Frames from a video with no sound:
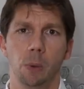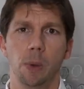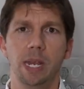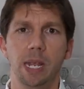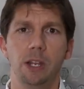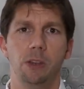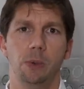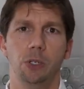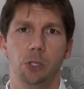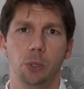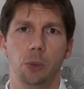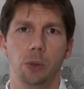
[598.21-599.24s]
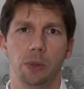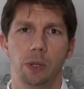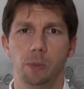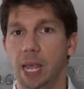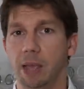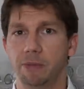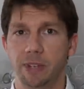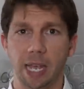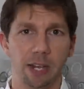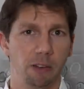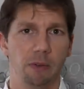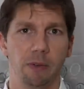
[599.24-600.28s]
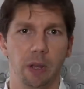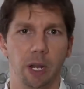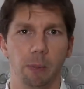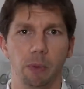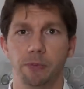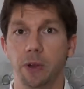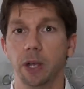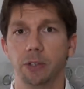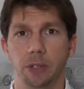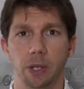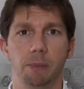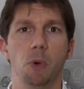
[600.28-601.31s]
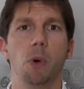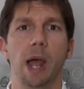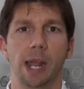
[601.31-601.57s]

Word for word: We need to ensure that we have data available faster and more